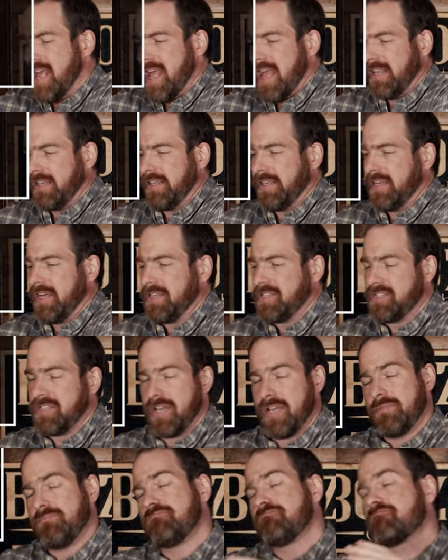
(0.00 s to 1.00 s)
And like I
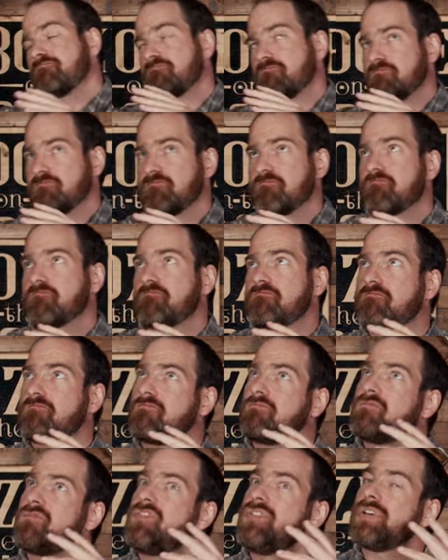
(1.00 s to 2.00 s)
said,
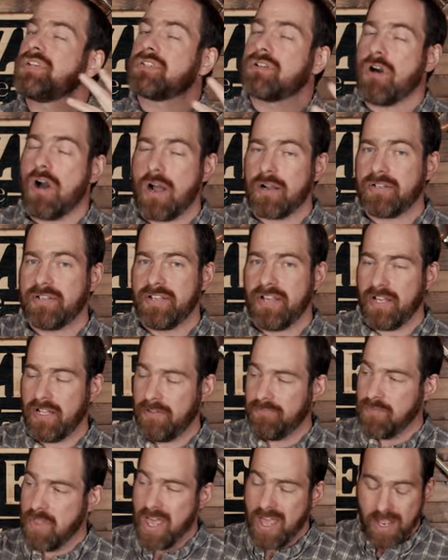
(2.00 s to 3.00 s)
this
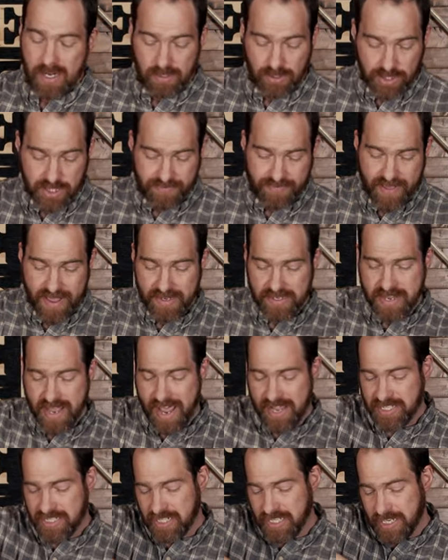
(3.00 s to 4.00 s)
cocktail looks
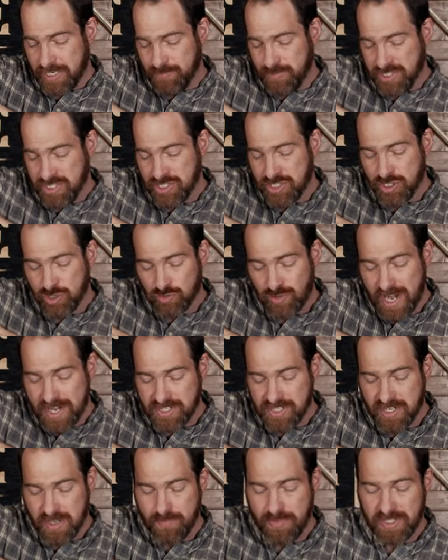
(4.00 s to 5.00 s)
fantastic. It is
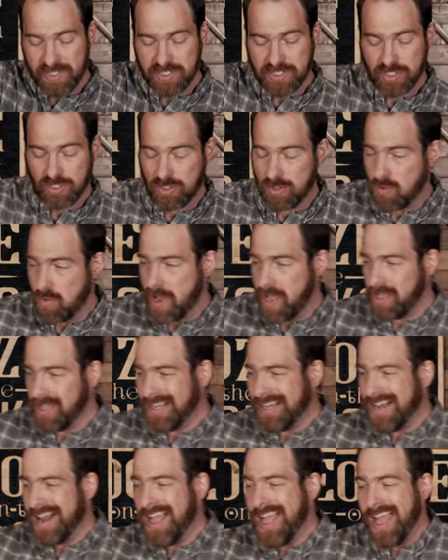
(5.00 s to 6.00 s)
dressed up in a certain way,
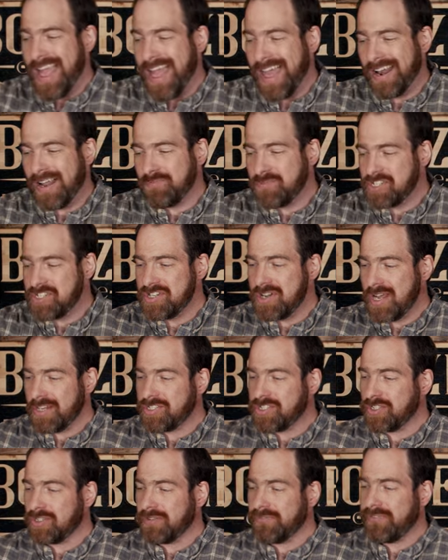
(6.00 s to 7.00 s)
and I'm just not
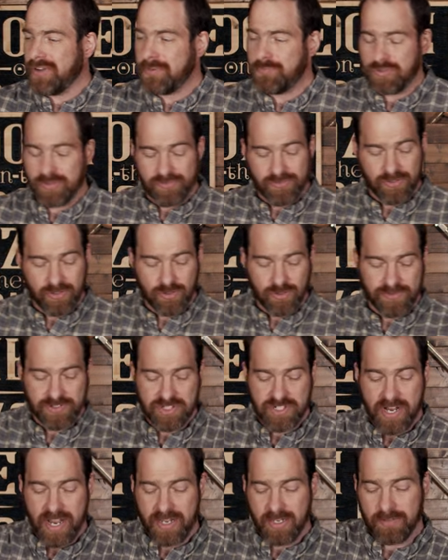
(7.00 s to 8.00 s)
sure if I'd prefer to have
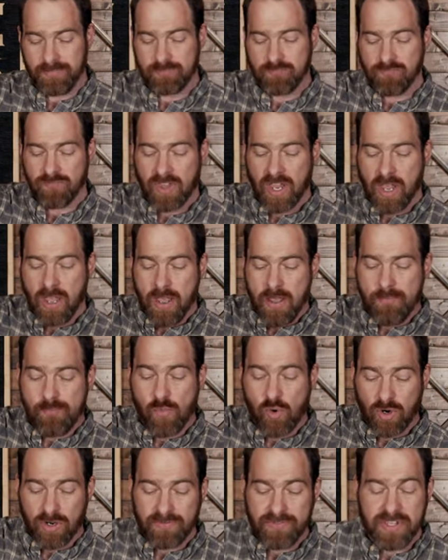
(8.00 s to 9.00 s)
shaken
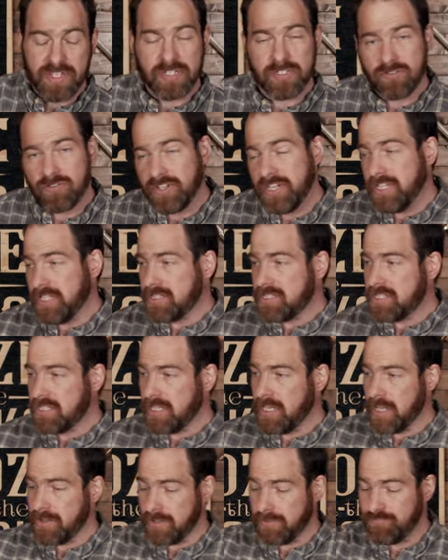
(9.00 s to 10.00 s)
more of the ingredients
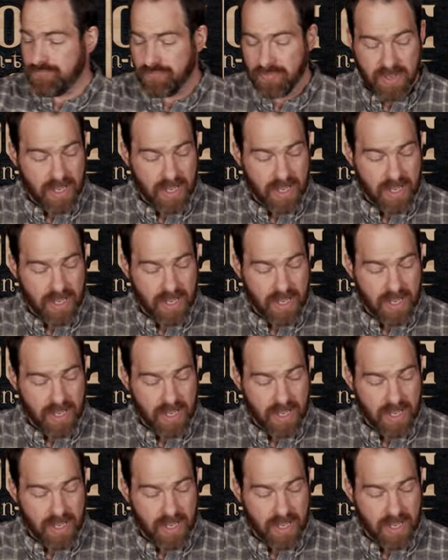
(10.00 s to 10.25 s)
together.